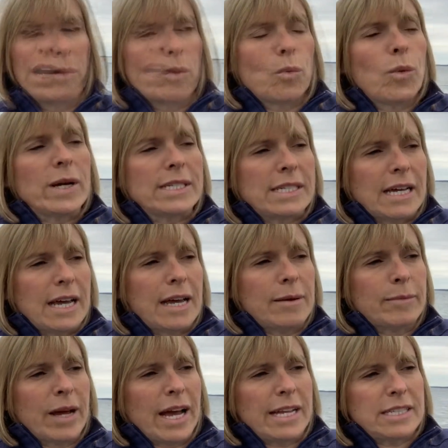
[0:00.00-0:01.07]
The one
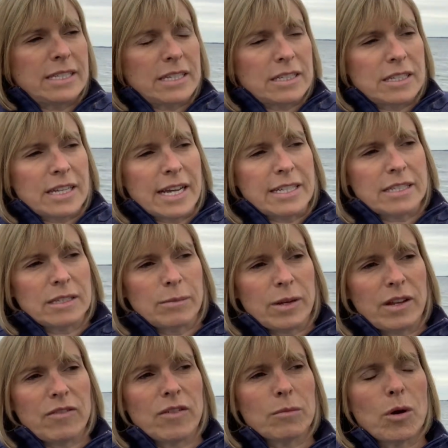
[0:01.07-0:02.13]
time I did deny somebody
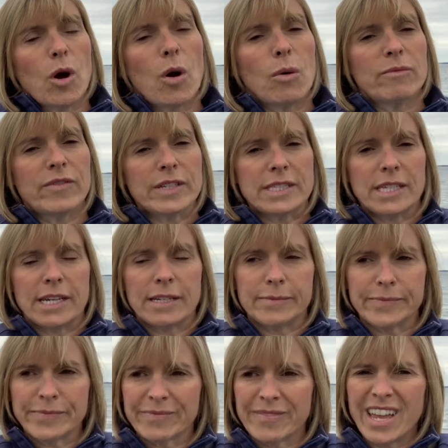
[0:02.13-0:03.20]
from a home visit,
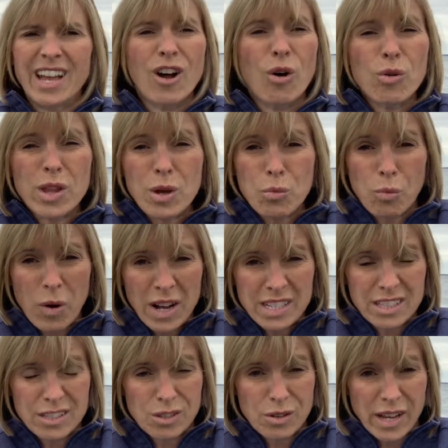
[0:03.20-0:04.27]
only
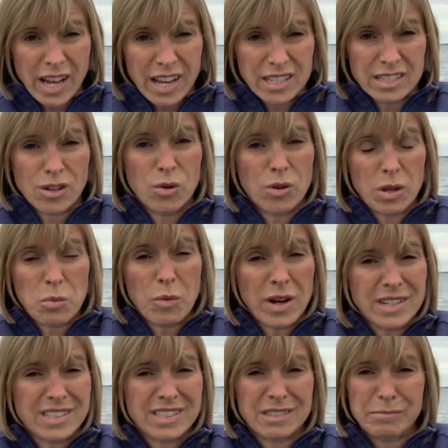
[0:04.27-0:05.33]
once, you guys, only once.